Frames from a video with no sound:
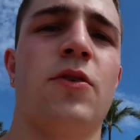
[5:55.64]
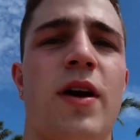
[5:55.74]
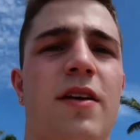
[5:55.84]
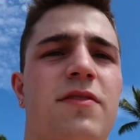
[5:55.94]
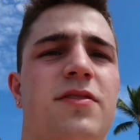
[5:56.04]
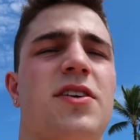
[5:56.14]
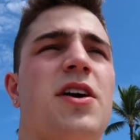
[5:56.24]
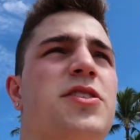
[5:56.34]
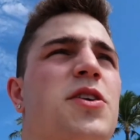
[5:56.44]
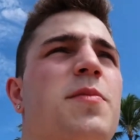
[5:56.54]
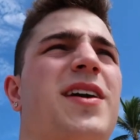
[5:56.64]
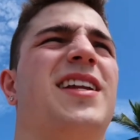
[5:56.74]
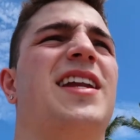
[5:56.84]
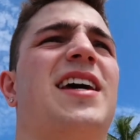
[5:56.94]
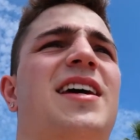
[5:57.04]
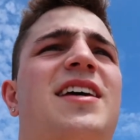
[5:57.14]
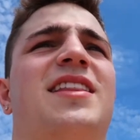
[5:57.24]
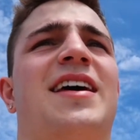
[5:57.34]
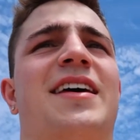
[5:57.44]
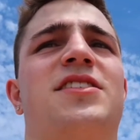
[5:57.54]
The waves are so big today
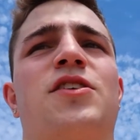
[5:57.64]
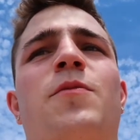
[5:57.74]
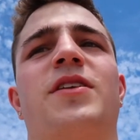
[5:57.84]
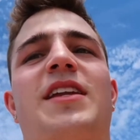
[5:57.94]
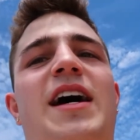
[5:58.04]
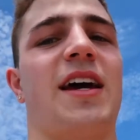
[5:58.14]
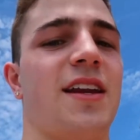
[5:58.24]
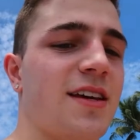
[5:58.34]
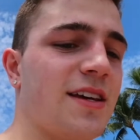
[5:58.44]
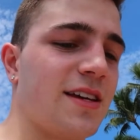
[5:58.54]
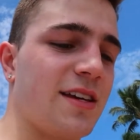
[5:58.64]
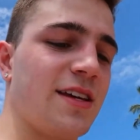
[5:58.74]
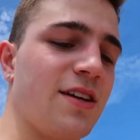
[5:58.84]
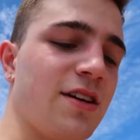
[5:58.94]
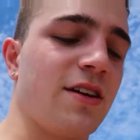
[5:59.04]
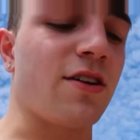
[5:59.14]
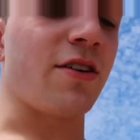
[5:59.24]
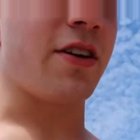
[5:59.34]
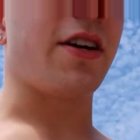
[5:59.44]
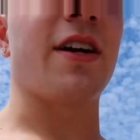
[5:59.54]
that someone died
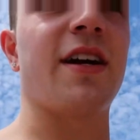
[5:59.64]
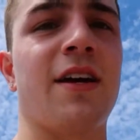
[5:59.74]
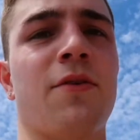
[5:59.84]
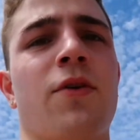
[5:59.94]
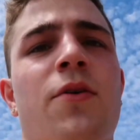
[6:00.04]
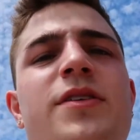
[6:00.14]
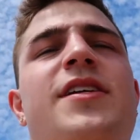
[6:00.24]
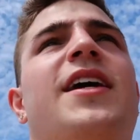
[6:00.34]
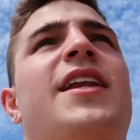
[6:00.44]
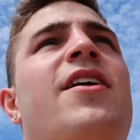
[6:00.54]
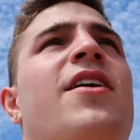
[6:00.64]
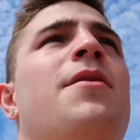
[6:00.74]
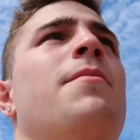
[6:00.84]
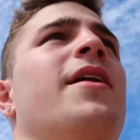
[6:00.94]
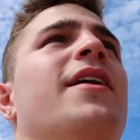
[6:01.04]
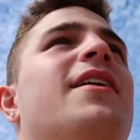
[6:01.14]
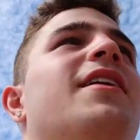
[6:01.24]
earlier and one was taken out on a medic.